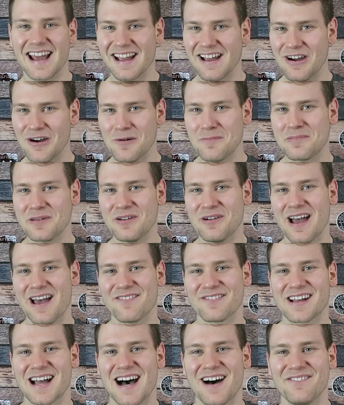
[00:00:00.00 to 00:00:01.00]
I hope you
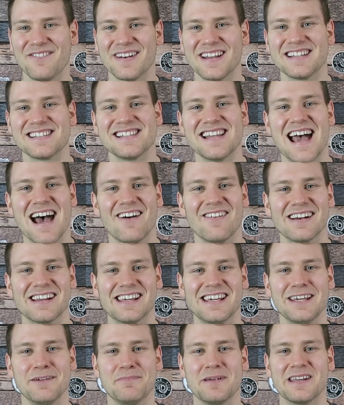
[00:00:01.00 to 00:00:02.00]
have confidence now in
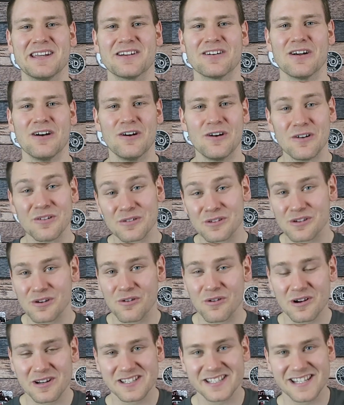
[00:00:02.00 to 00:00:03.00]
keeping your own
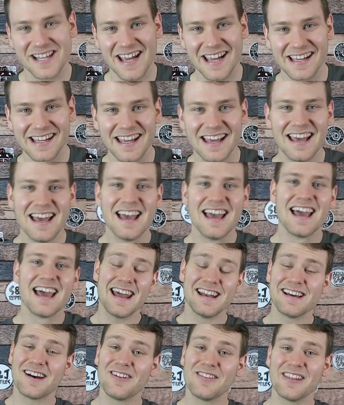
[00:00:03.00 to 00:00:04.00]
corn snake.
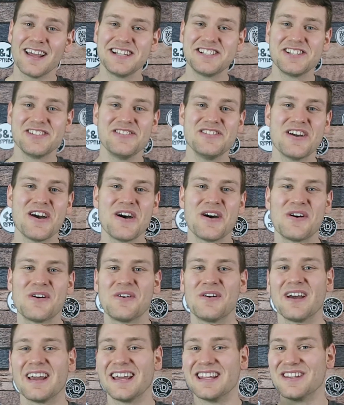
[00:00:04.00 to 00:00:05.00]
And I'll let you
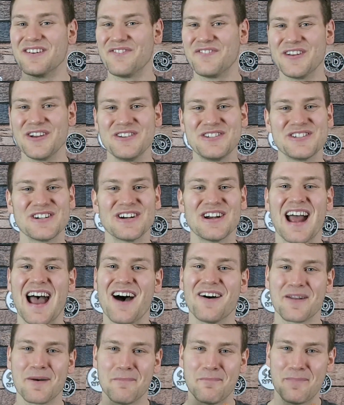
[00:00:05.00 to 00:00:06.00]
know in the future how to